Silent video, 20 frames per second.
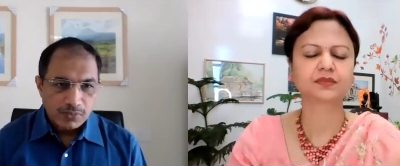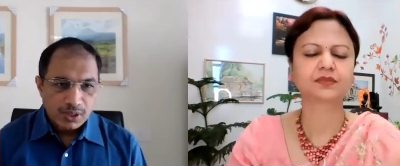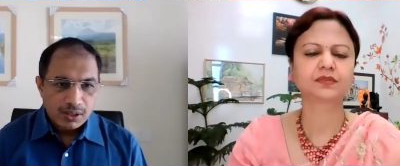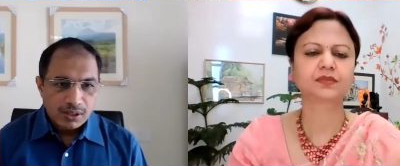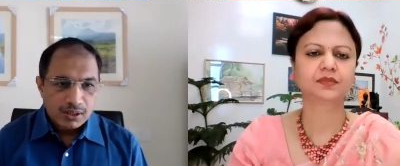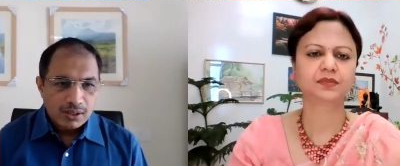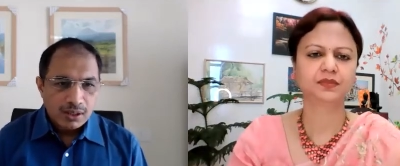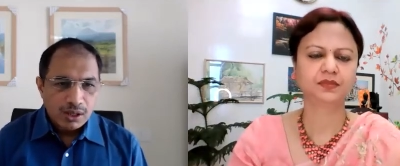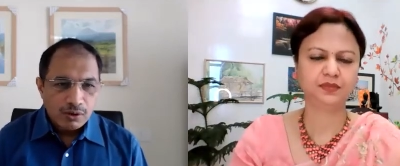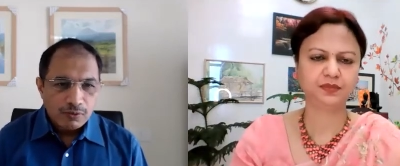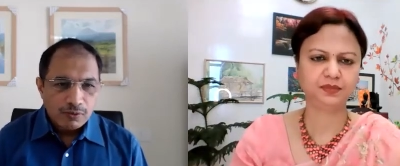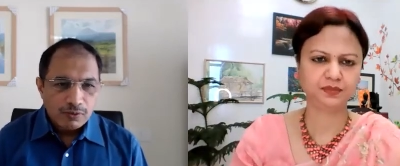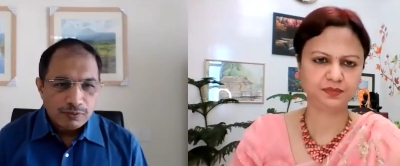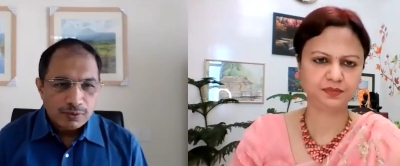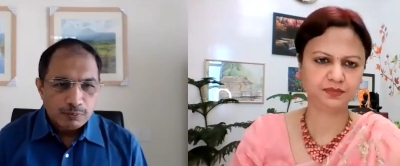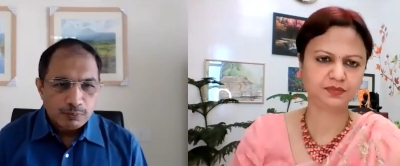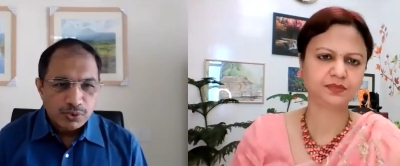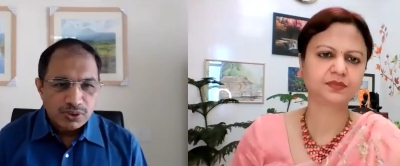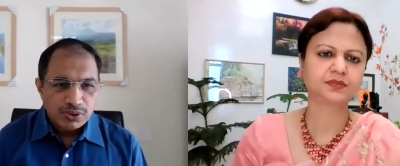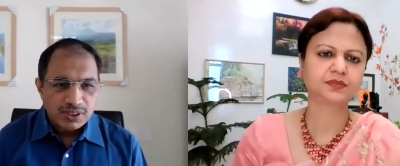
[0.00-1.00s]
Speaker 1: Now, if you
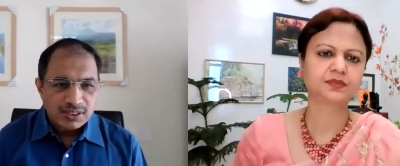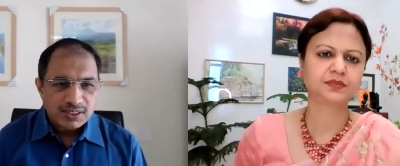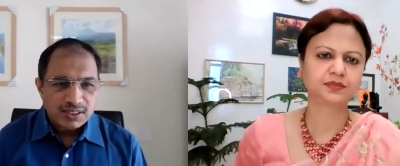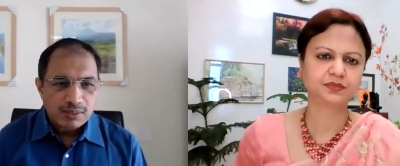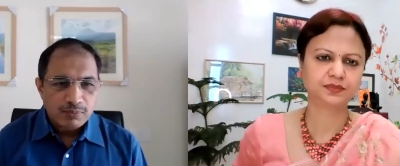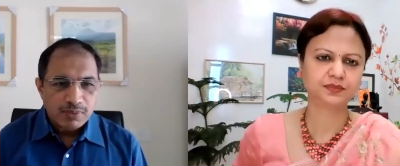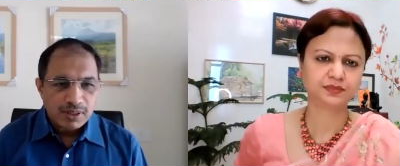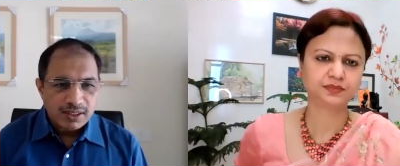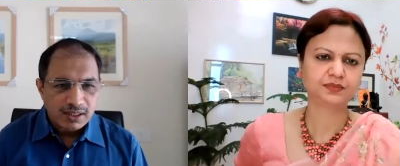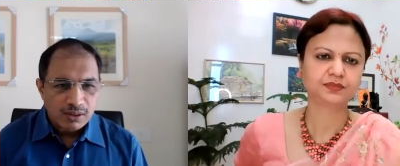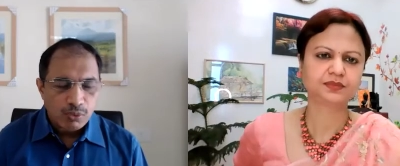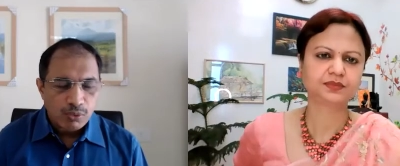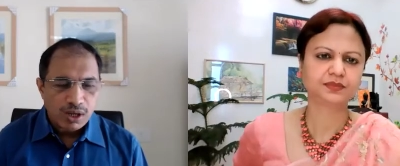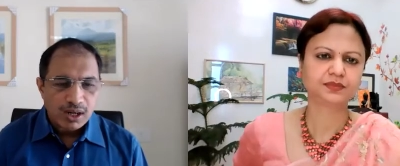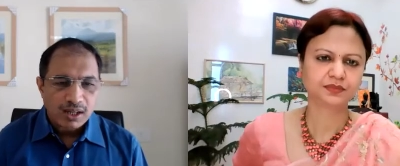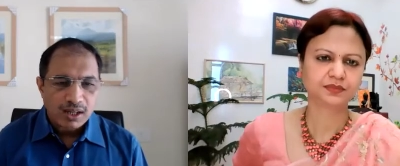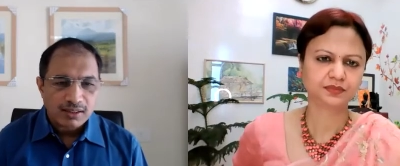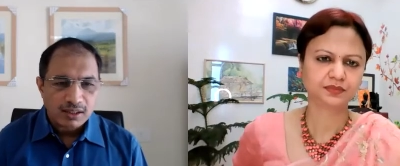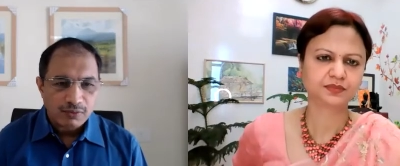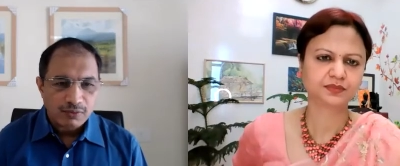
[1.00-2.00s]
put this number in a one
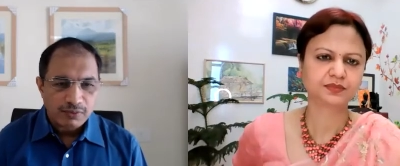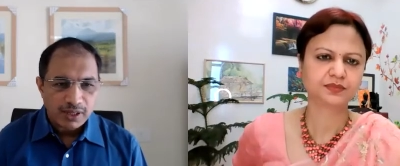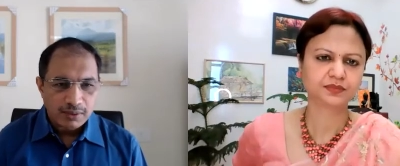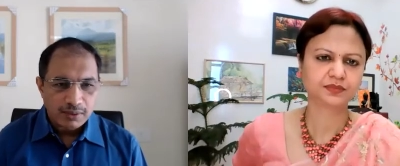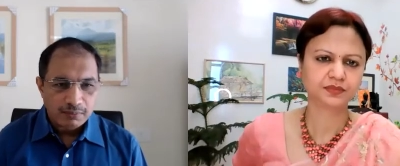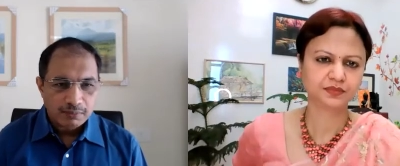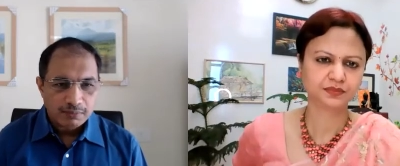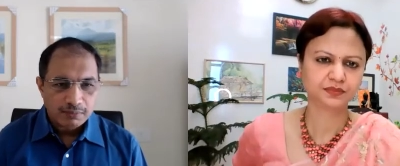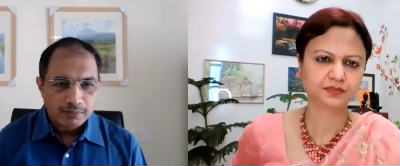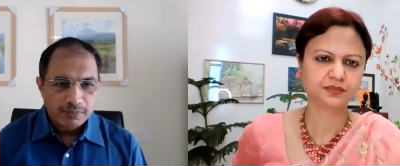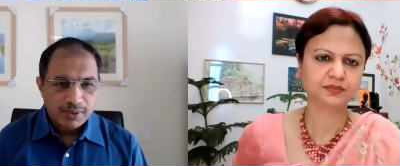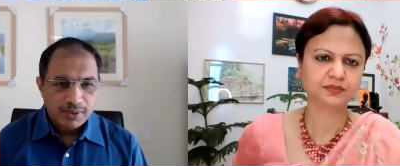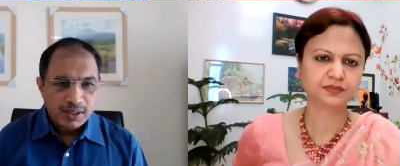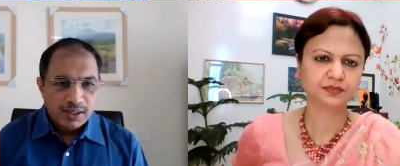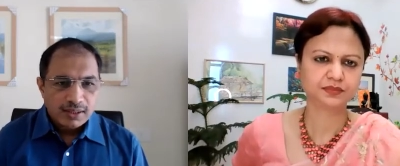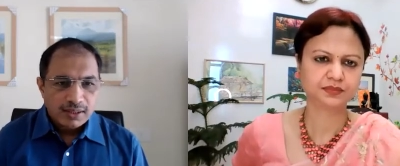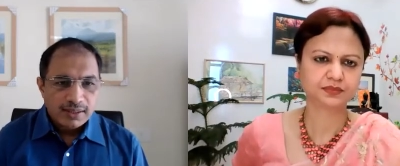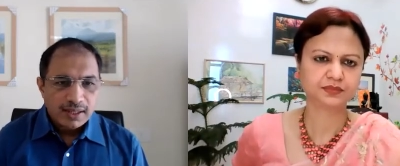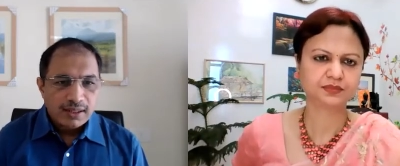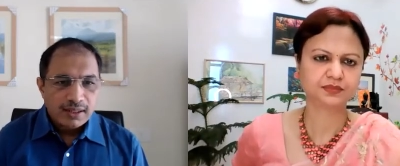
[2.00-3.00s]
other way,
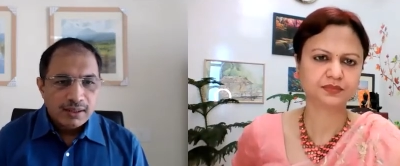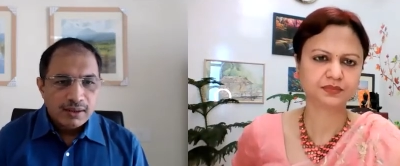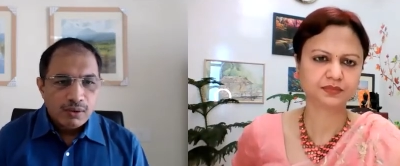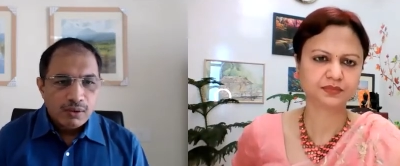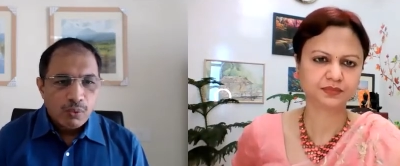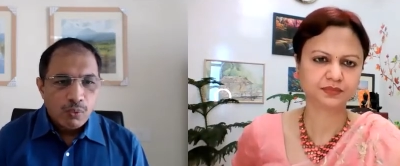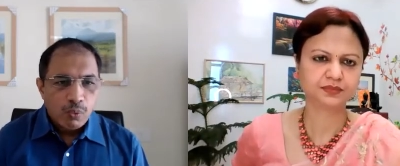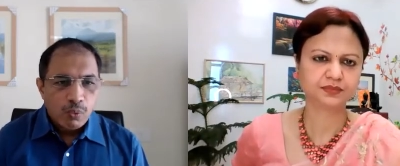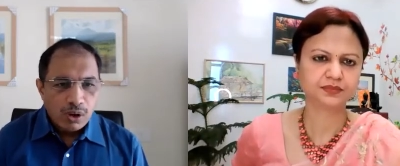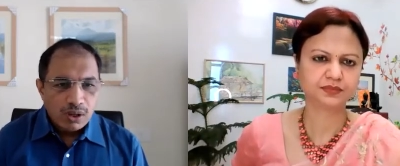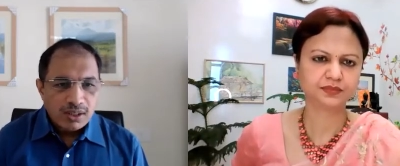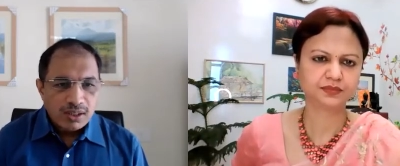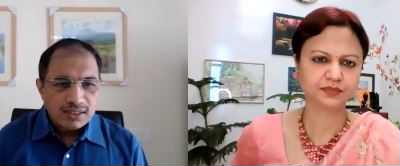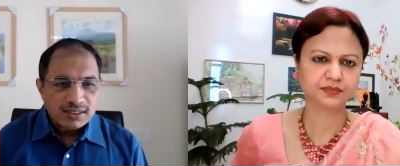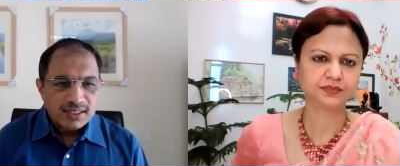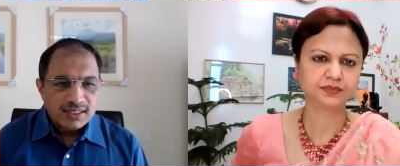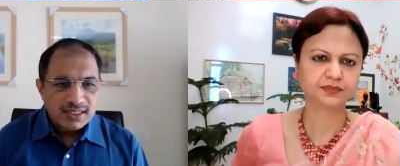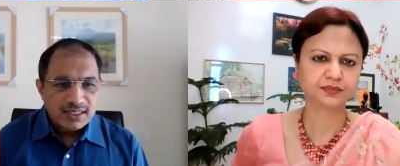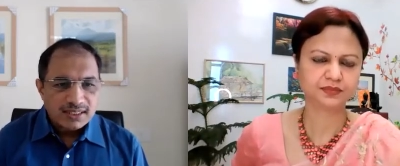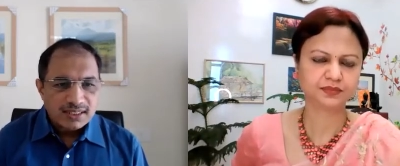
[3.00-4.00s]
that what is the
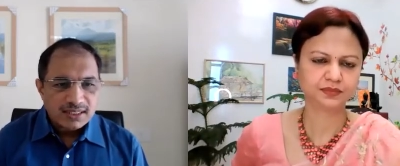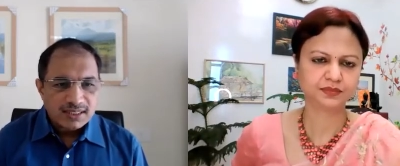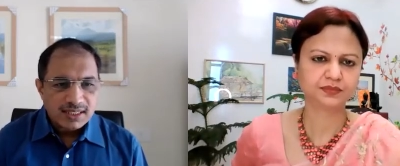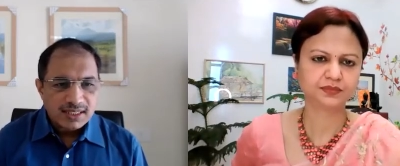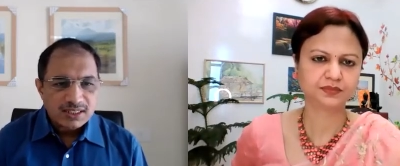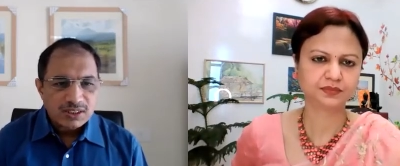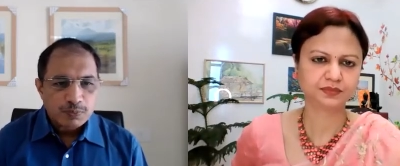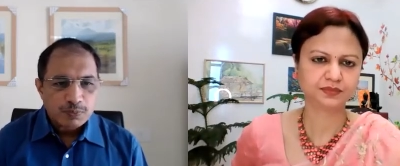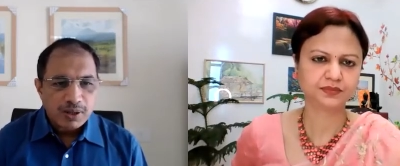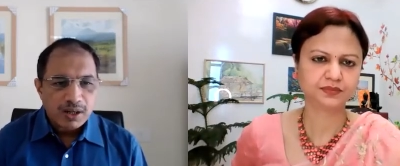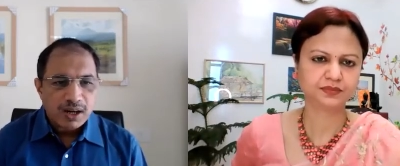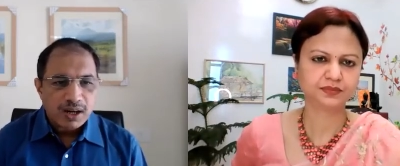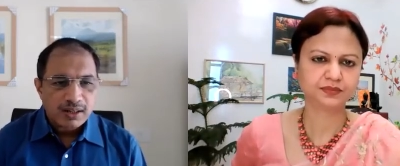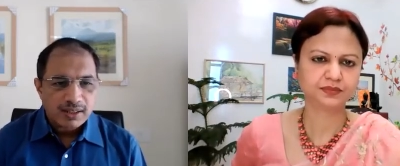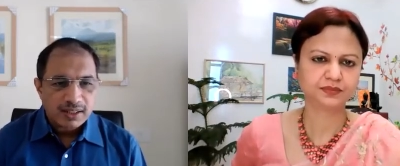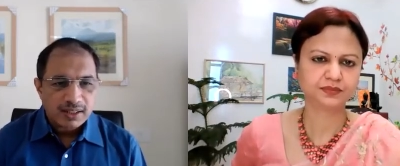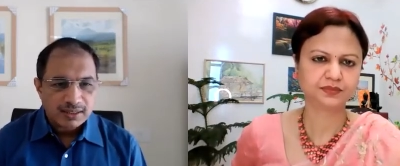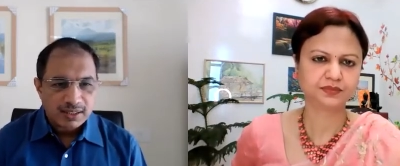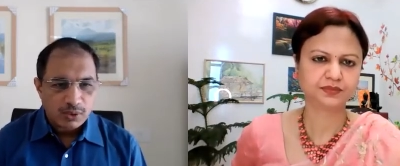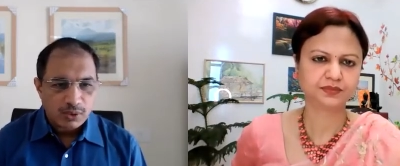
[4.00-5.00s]
incidence per
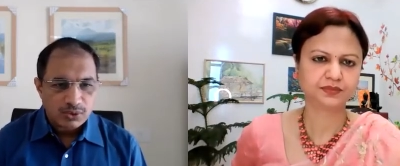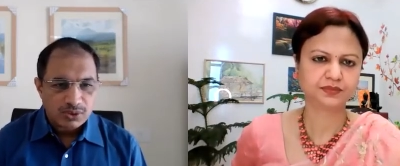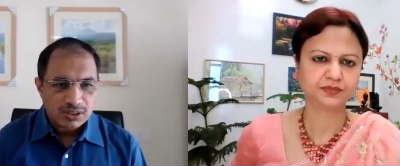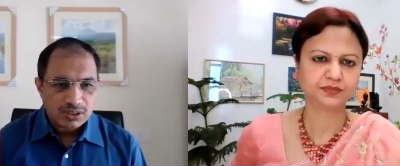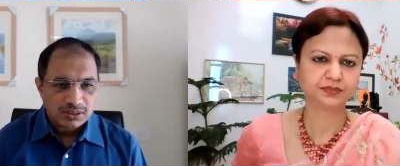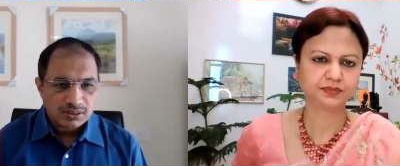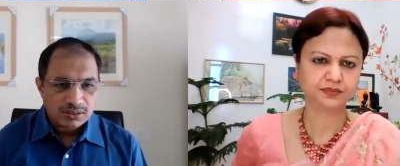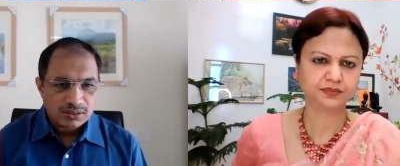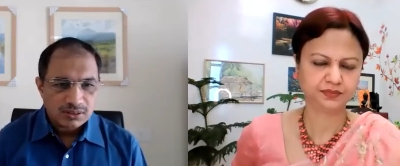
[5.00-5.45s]
100,000?